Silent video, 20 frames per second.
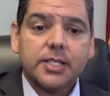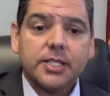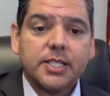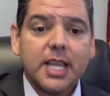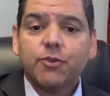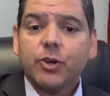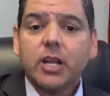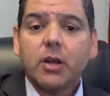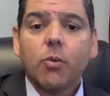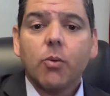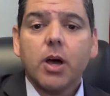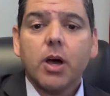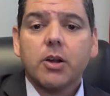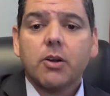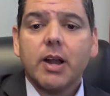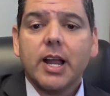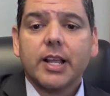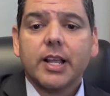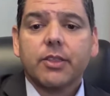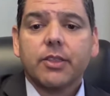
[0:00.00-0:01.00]
The Safe
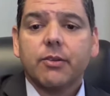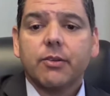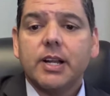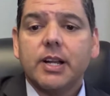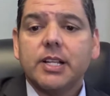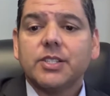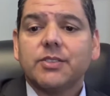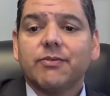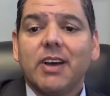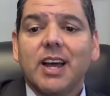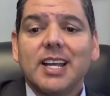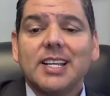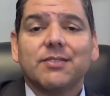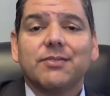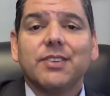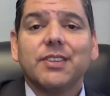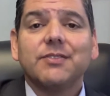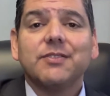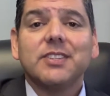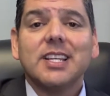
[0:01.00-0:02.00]
Drinking Water Act threatens
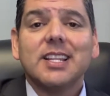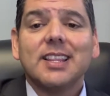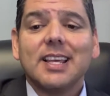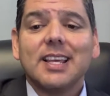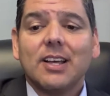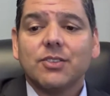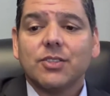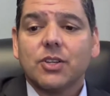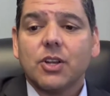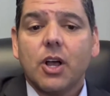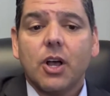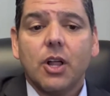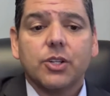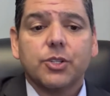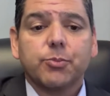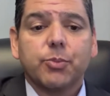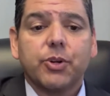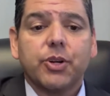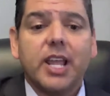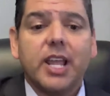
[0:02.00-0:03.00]
fines of
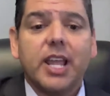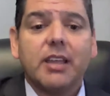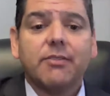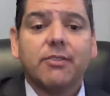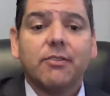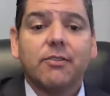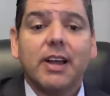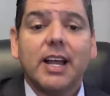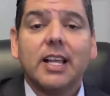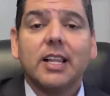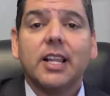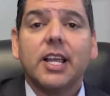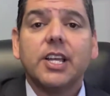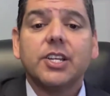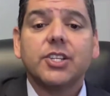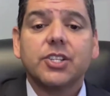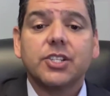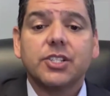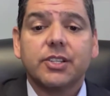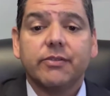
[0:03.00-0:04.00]
$15,000 per day for
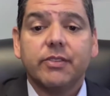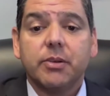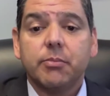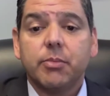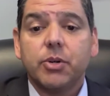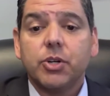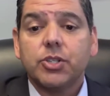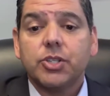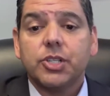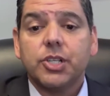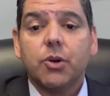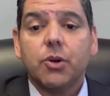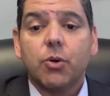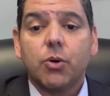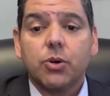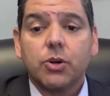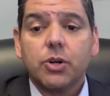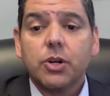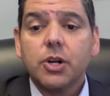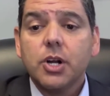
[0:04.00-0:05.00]
violations of an
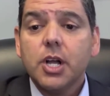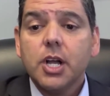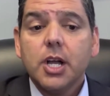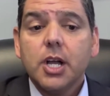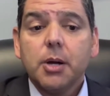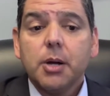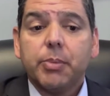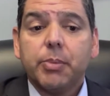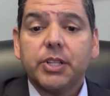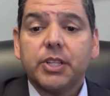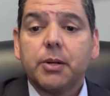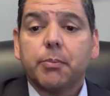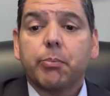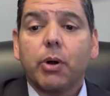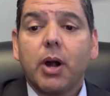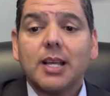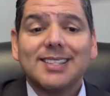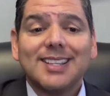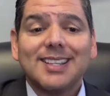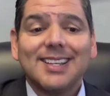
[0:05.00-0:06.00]
emergency order,
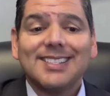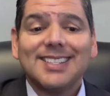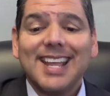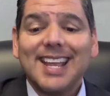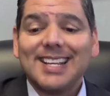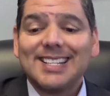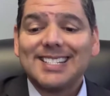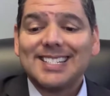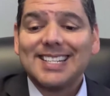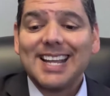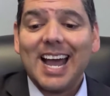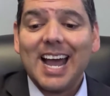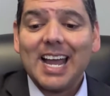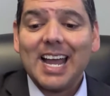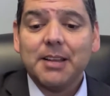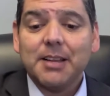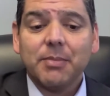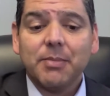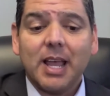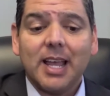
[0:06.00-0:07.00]
but the process takes
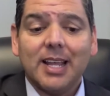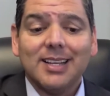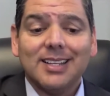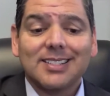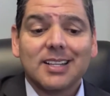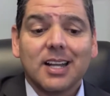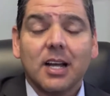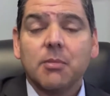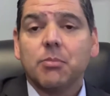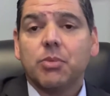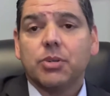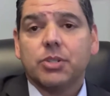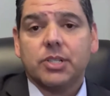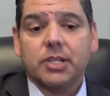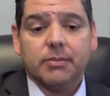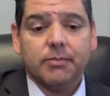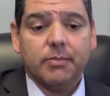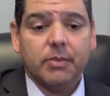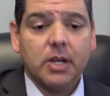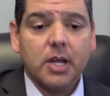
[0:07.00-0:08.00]
time and it's
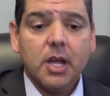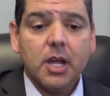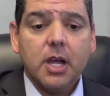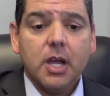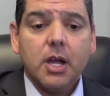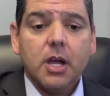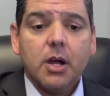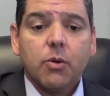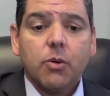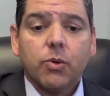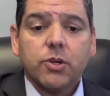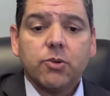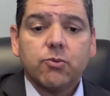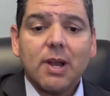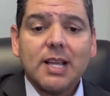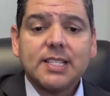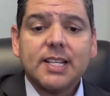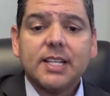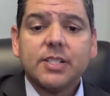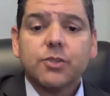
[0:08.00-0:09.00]
cumbersome.
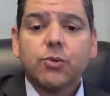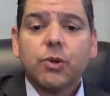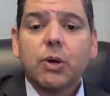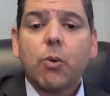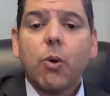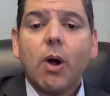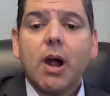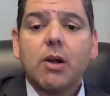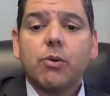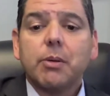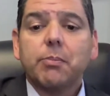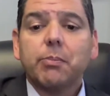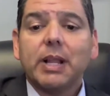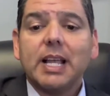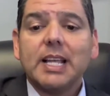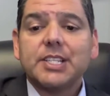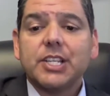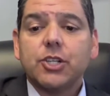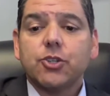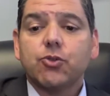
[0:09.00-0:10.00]
When residents require
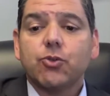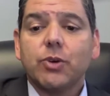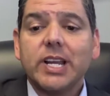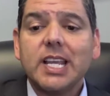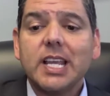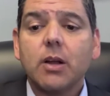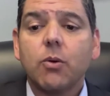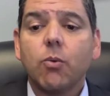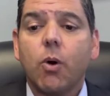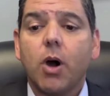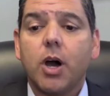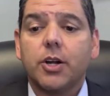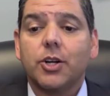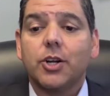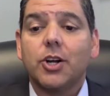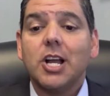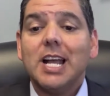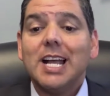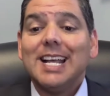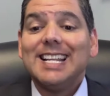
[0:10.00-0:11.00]
replacement drinking
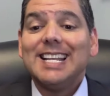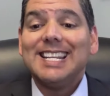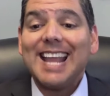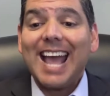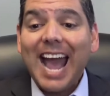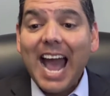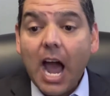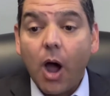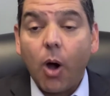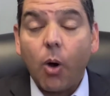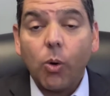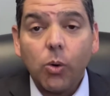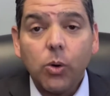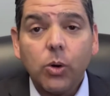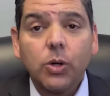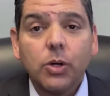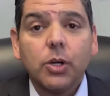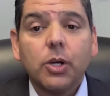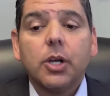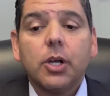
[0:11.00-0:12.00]
water
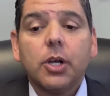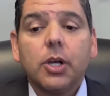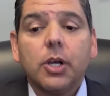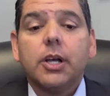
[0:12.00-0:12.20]
now,